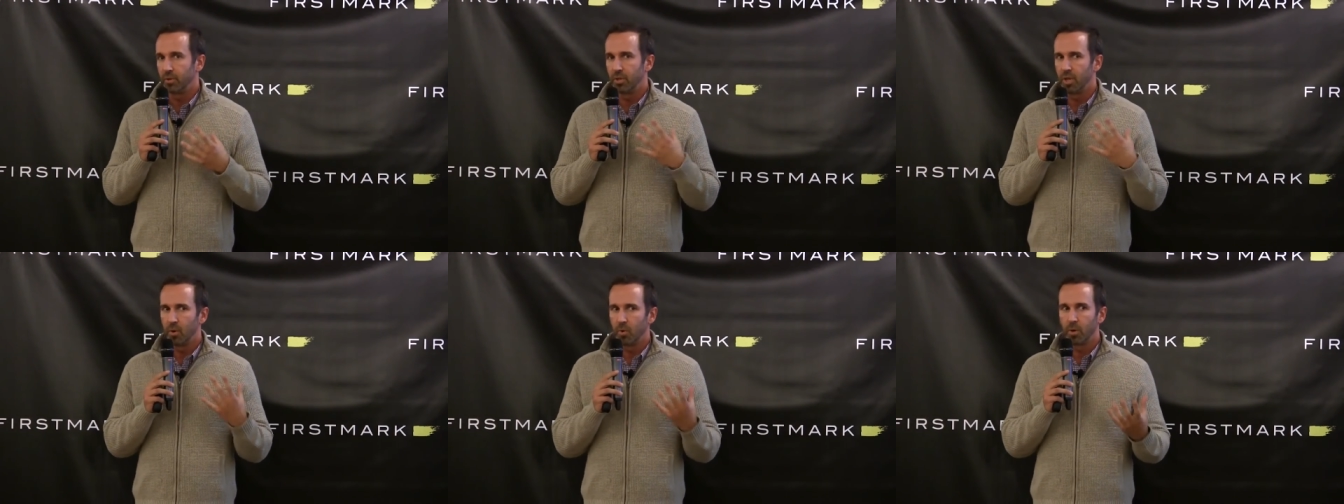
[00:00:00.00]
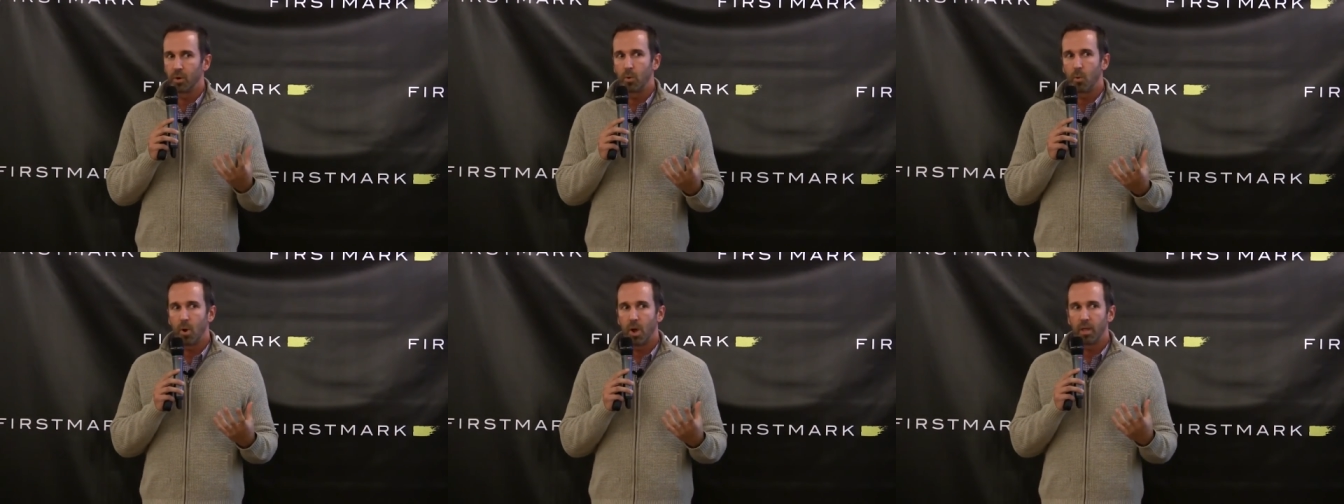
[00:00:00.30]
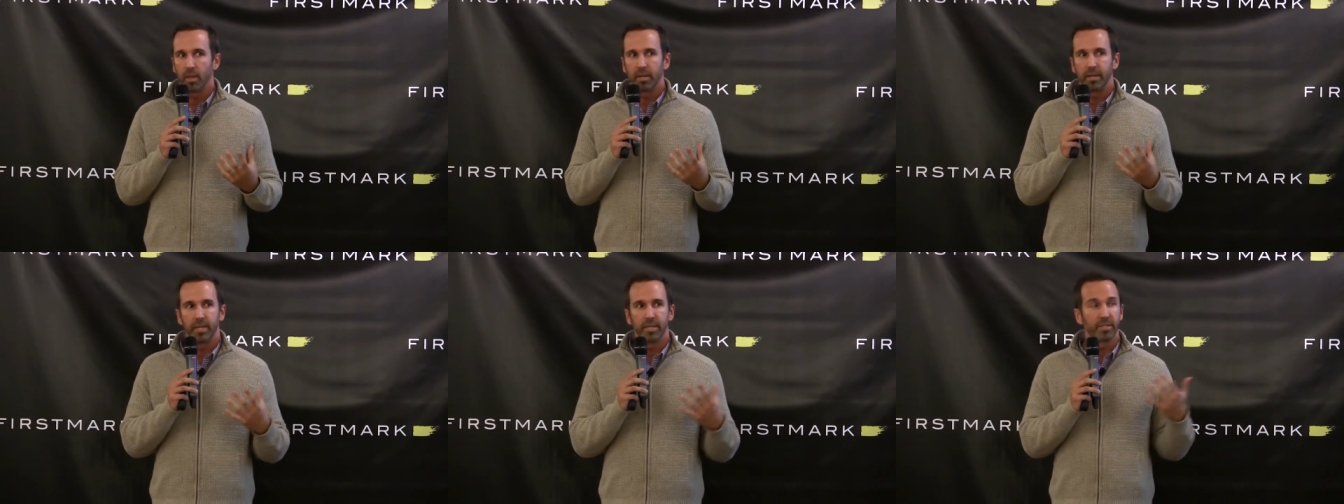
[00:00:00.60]
Lower
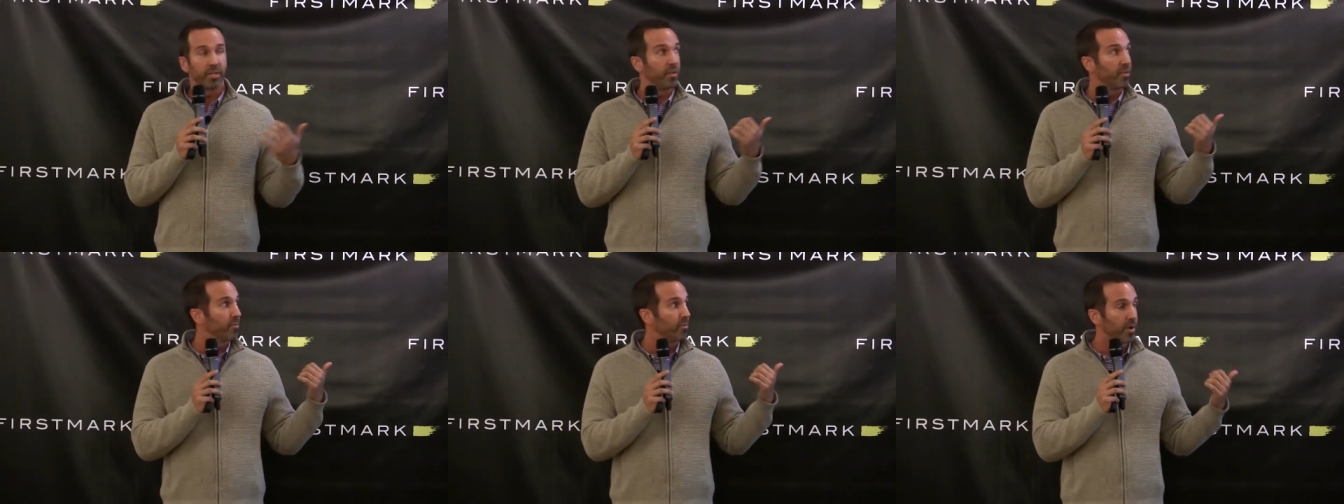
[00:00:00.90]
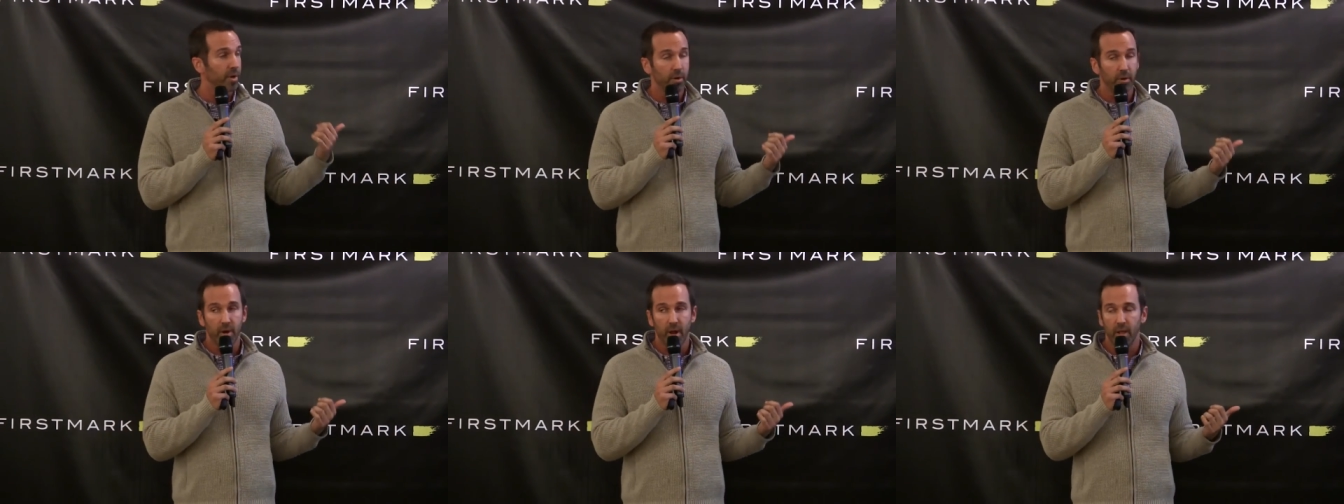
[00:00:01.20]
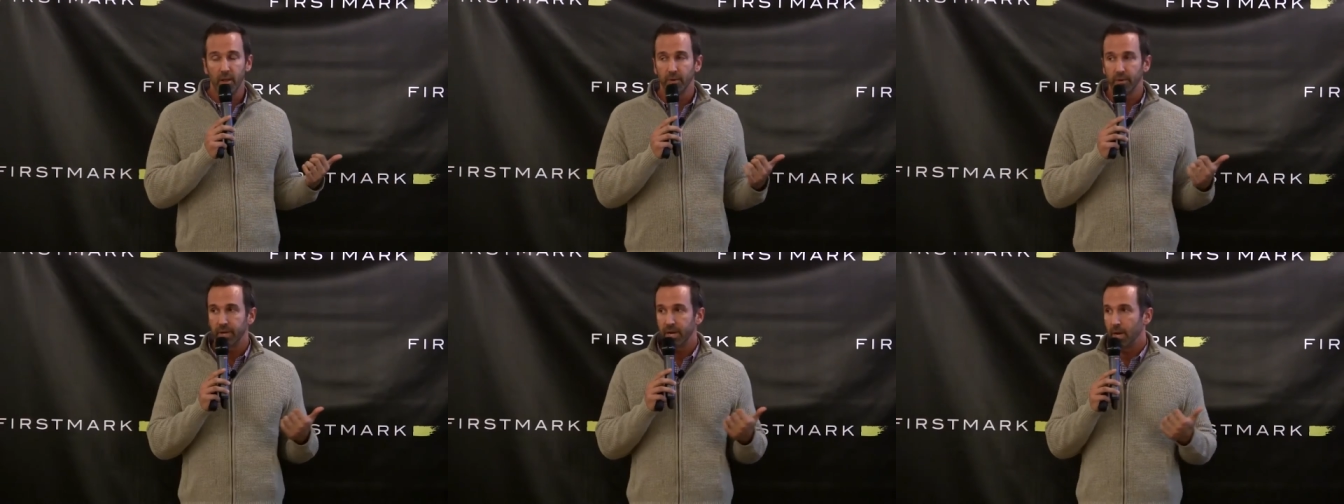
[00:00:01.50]
quality, it's a
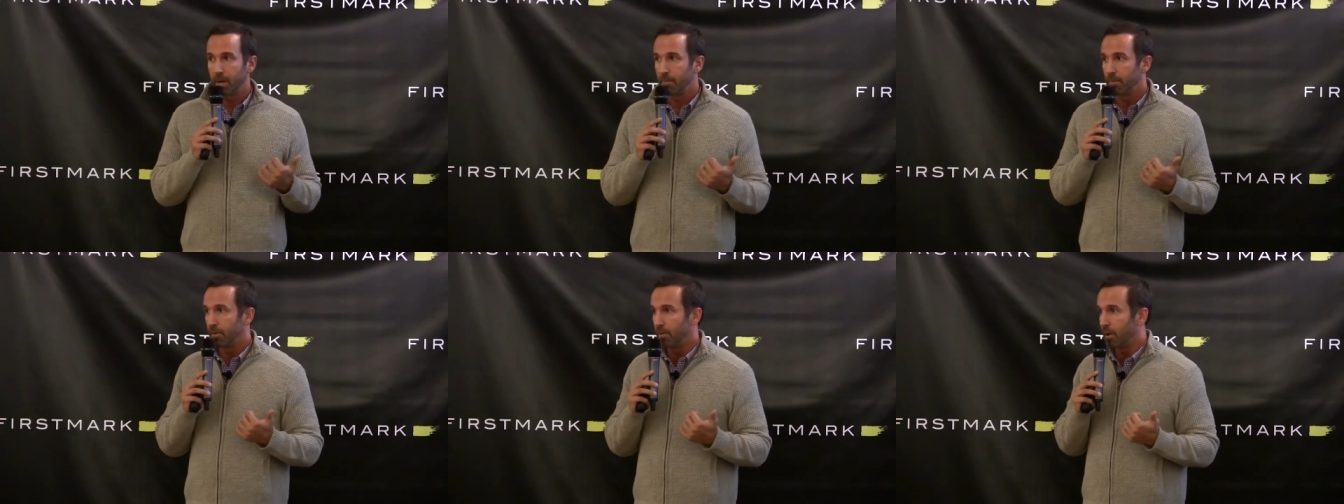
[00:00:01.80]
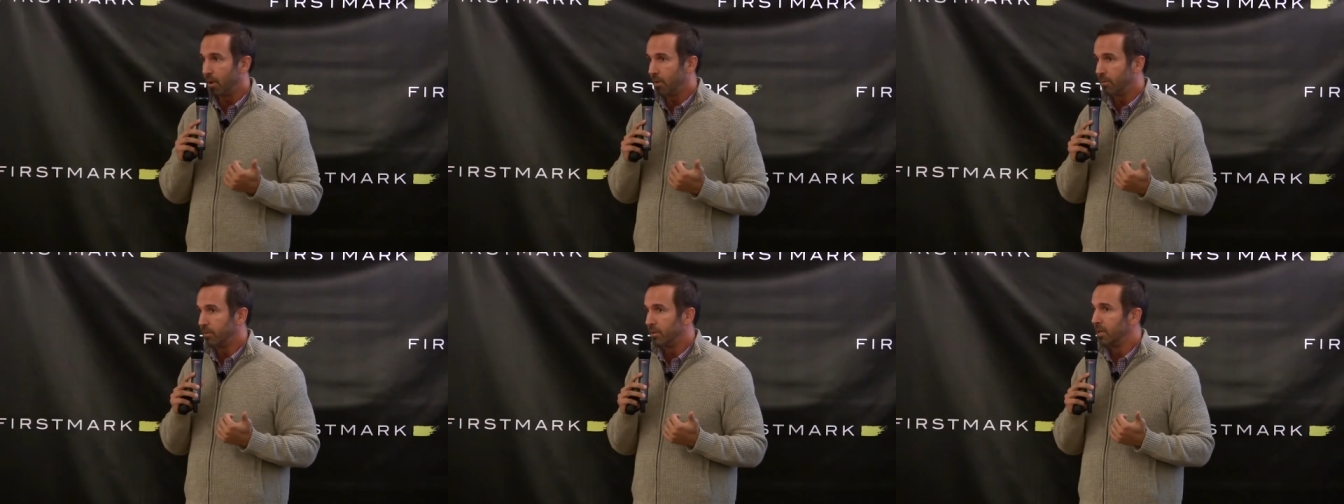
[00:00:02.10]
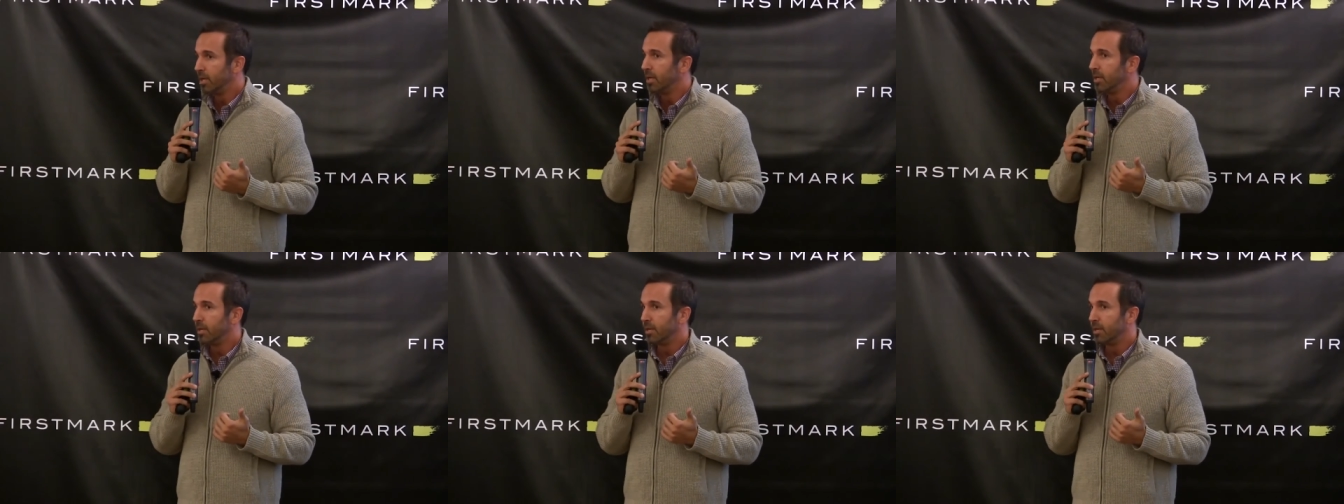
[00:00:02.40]
$300 camera though.